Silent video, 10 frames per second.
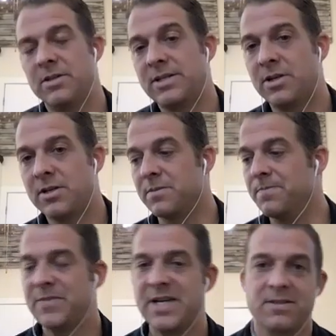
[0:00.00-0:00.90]
that's awesome.
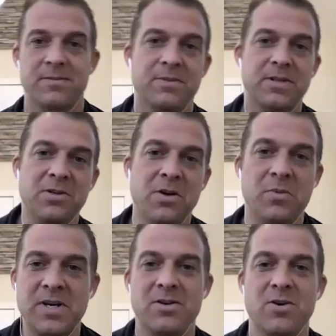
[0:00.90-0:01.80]
That's all
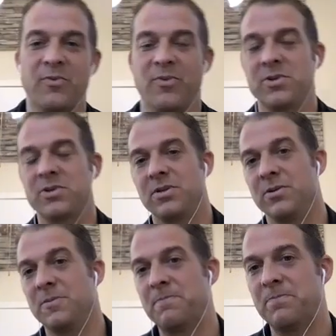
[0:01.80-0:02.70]
we can hope for.
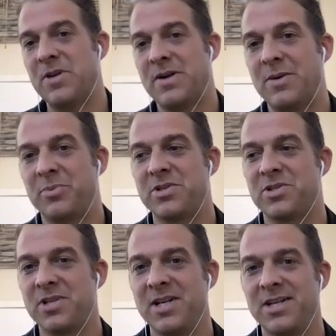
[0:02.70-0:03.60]
So no, I
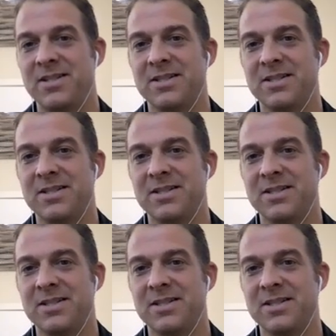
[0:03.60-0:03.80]
appreciate it.